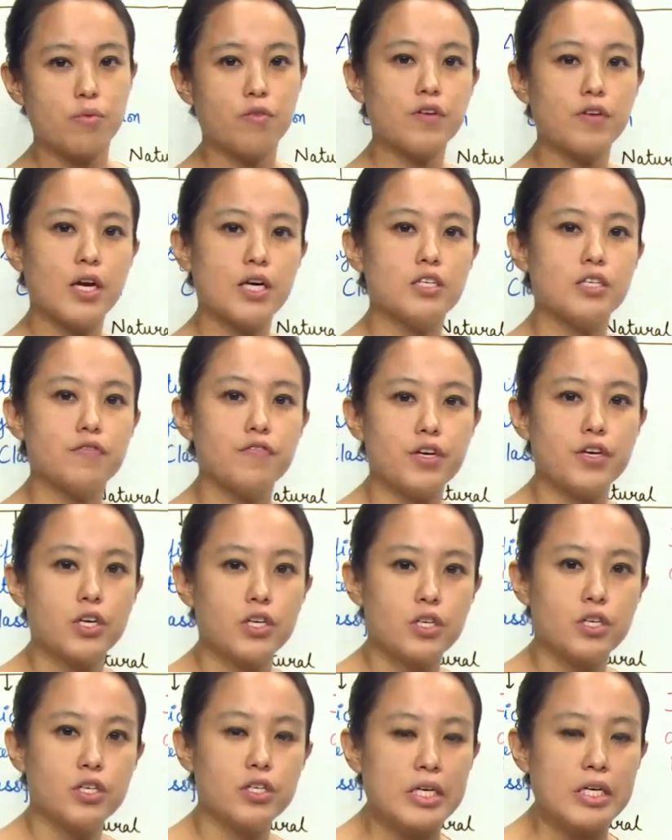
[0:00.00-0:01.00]
of
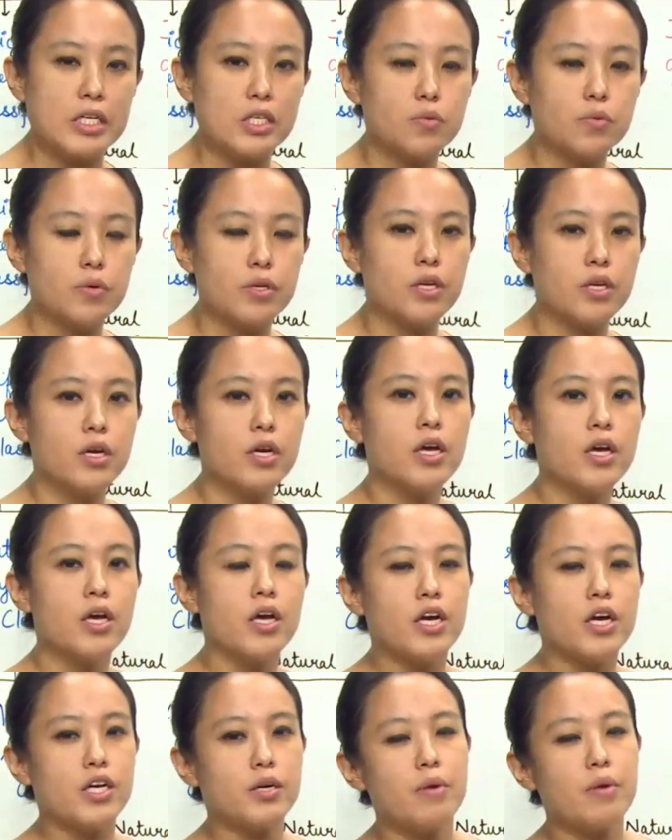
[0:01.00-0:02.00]
classification deals with.
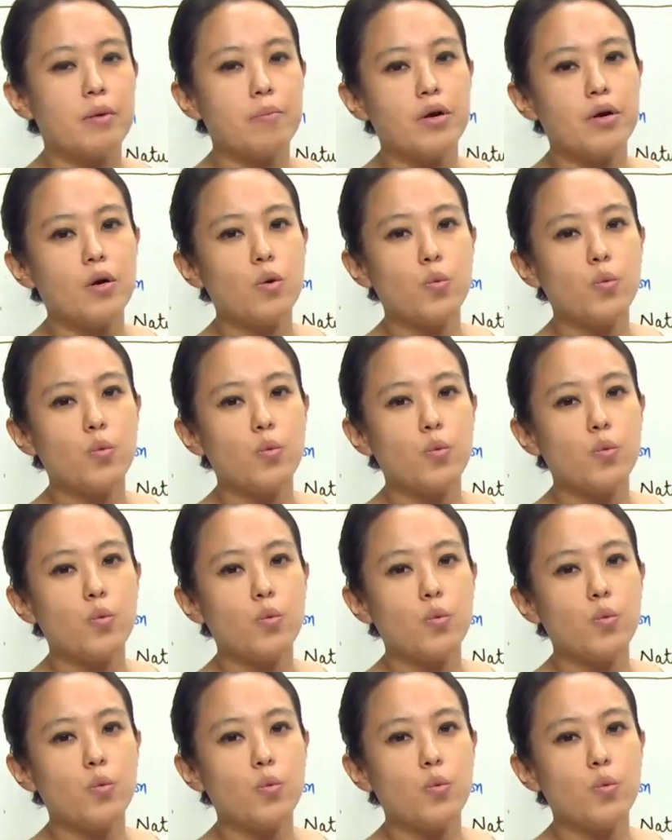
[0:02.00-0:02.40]
Remember,